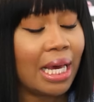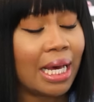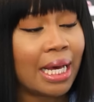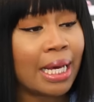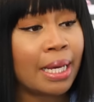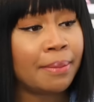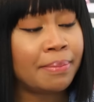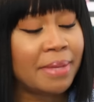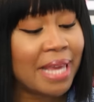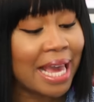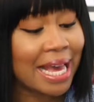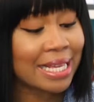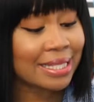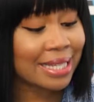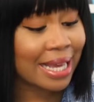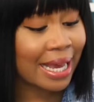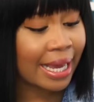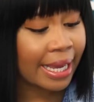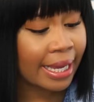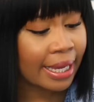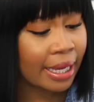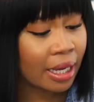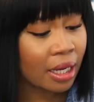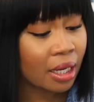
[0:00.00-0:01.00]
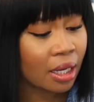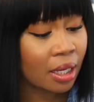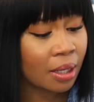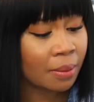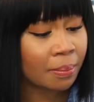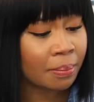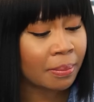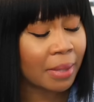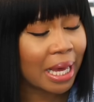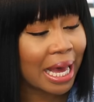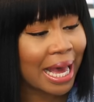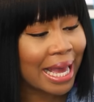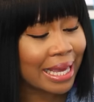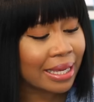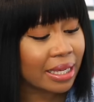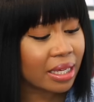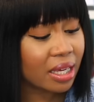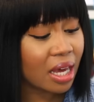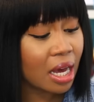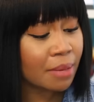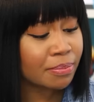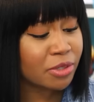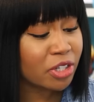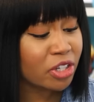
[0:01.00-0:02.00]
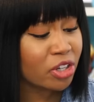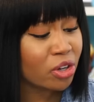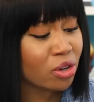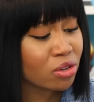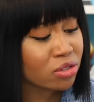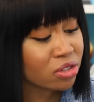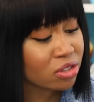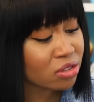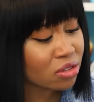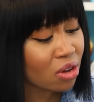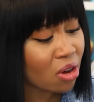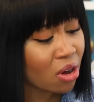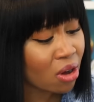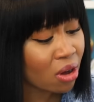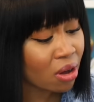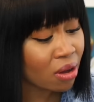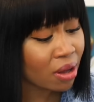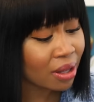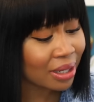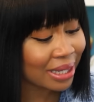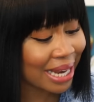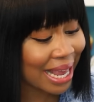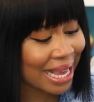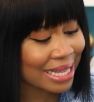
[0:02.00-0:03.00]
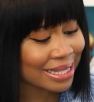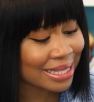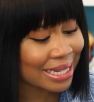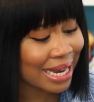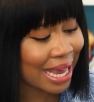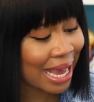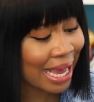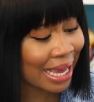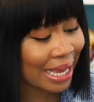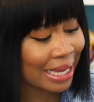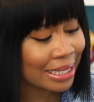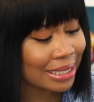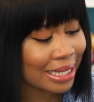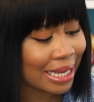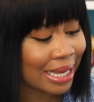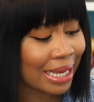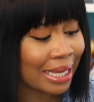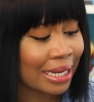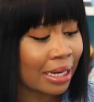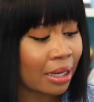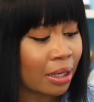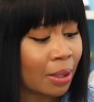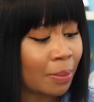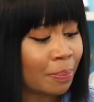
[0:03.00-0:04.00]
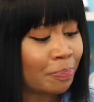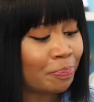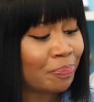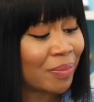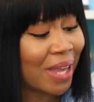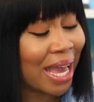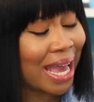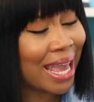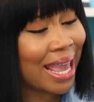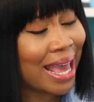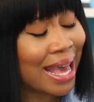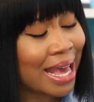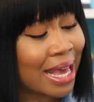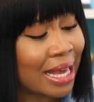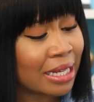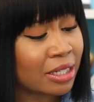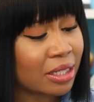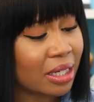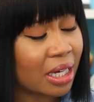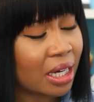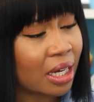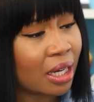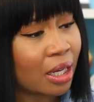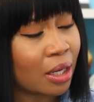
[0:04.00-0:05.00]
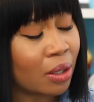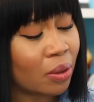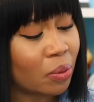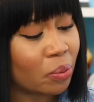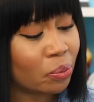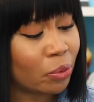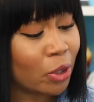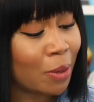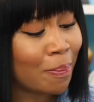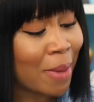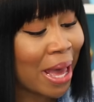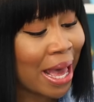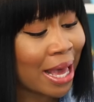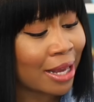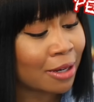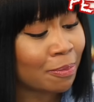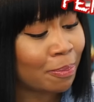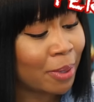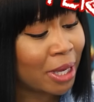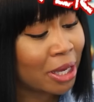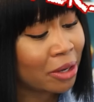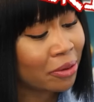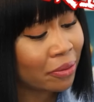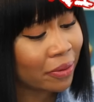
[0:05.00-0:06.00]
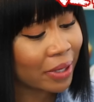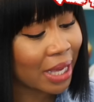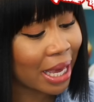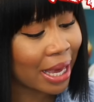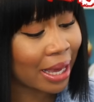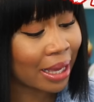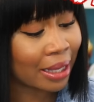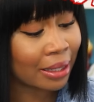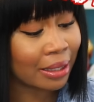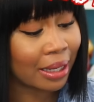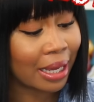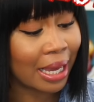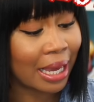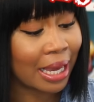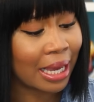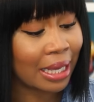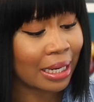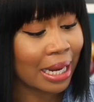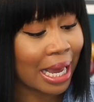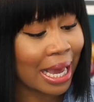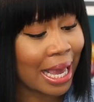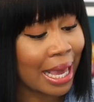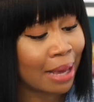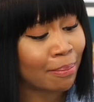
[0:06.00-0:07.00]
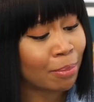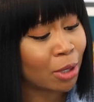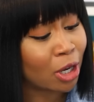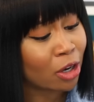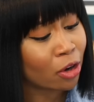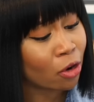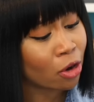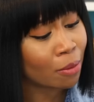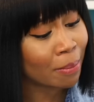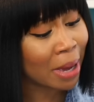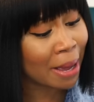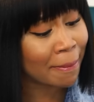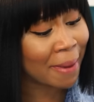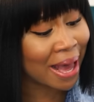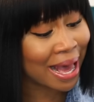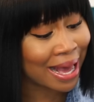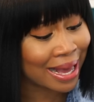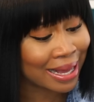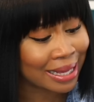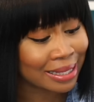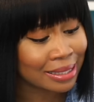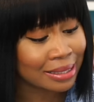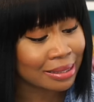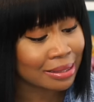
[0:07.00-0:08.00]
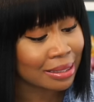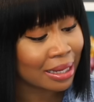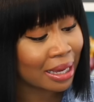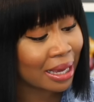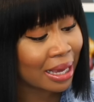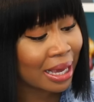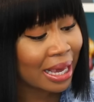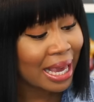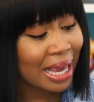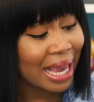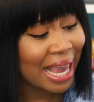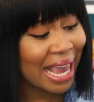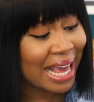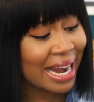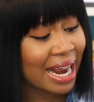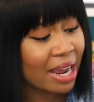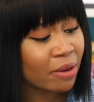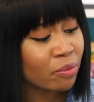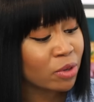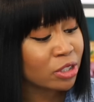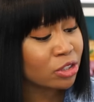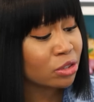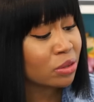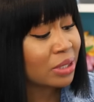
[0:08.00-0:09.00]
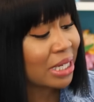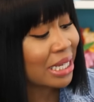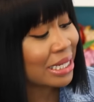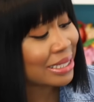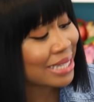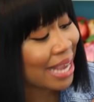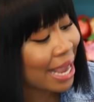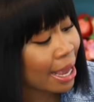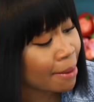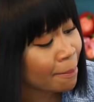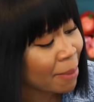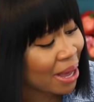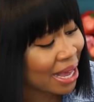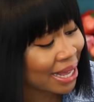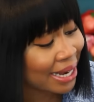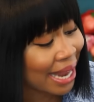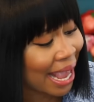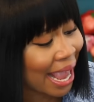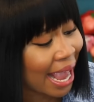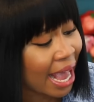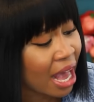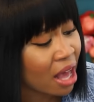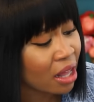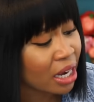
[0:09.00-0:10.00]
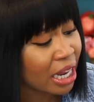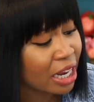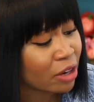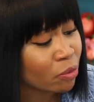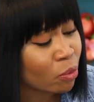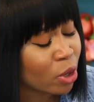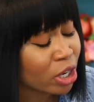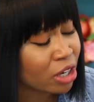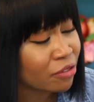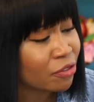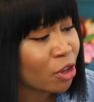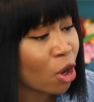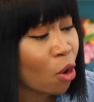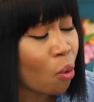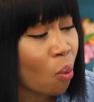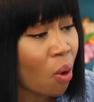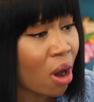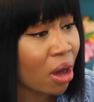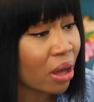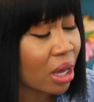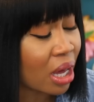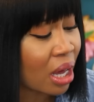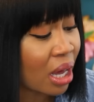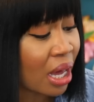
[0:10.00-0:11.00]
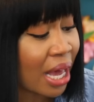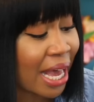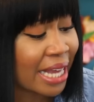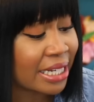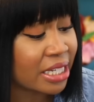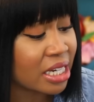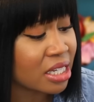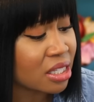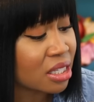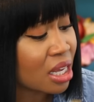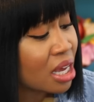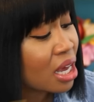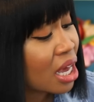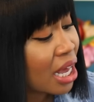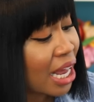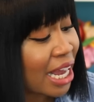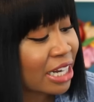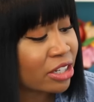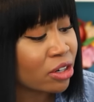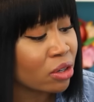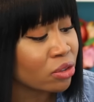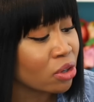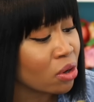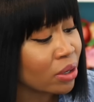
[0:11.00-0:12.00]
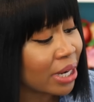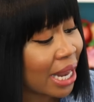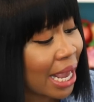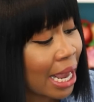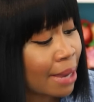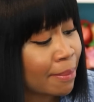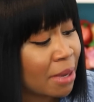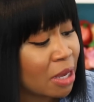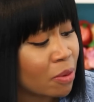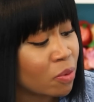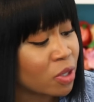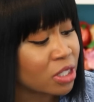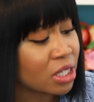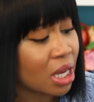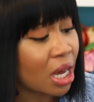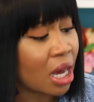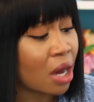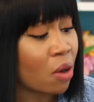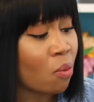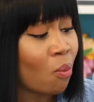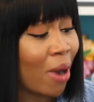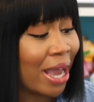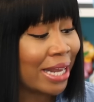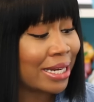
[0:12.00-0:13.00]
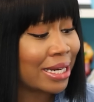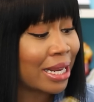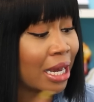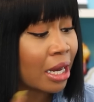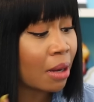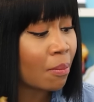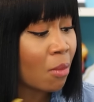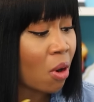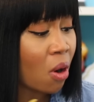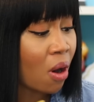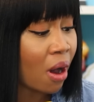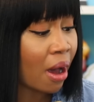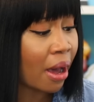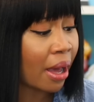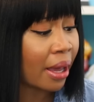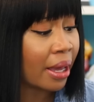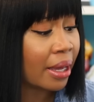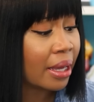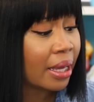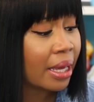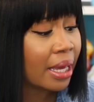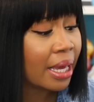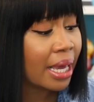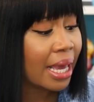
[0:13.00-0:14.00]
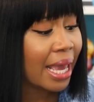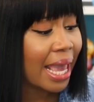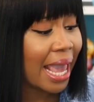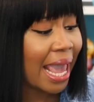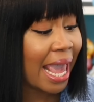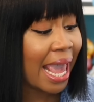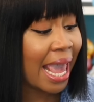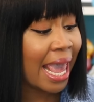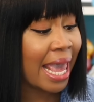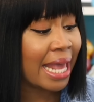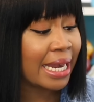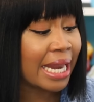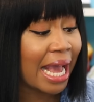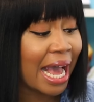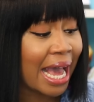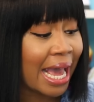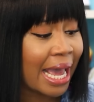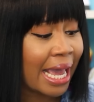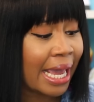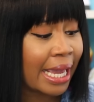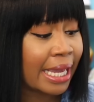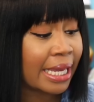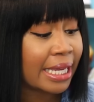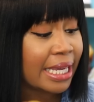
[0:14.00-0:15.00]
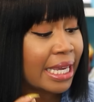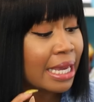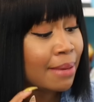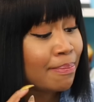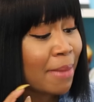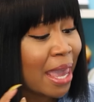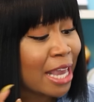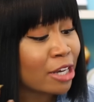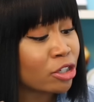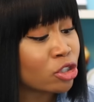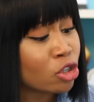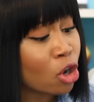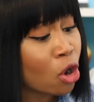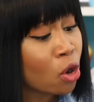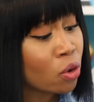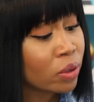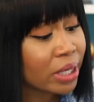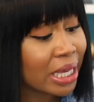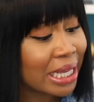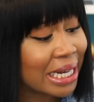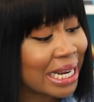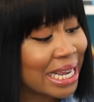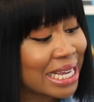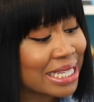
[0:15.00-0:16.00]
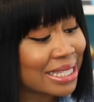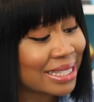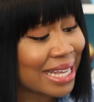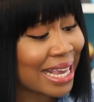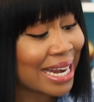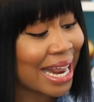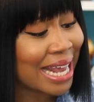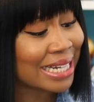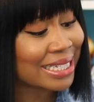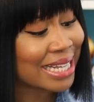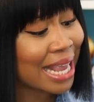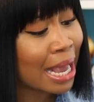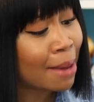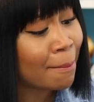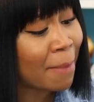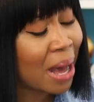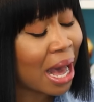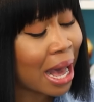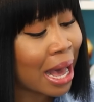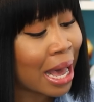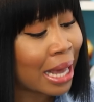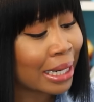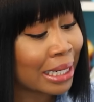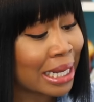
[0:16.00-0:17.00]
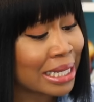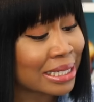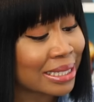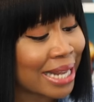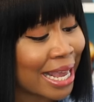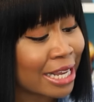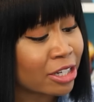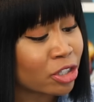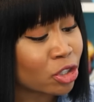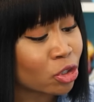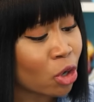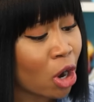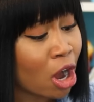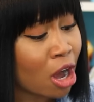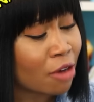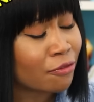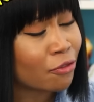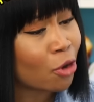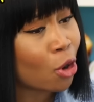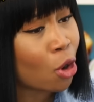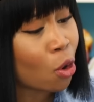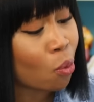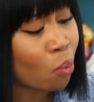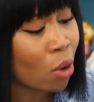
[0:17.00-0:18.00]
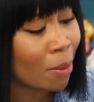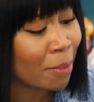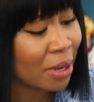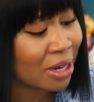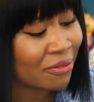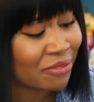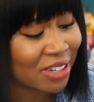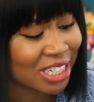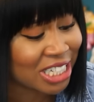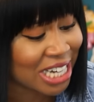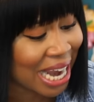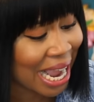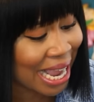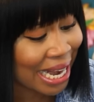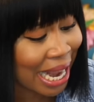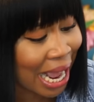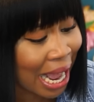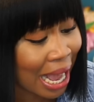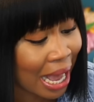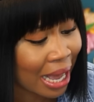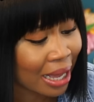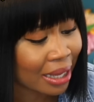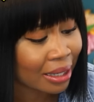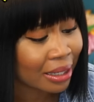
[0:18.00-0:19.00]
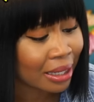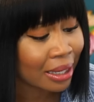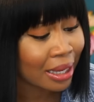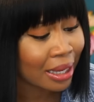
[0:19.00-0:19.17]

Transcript: Um, yes, I um I come to your store last night and um I had a real bad period and I had blood on my pants and I went to the tampon aisle and one of your worker I just I don't know name he was a white young boy and I he made joke and he say that tampon is like straw for a woman vagina